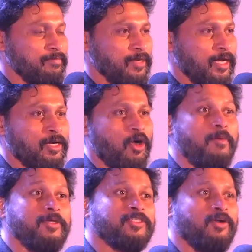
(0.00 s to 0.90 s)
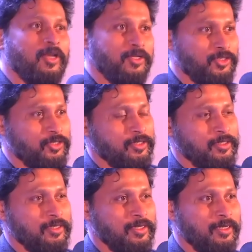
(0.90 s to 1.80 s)
commerce college,
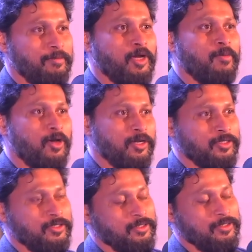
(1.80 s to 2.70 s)
become honors.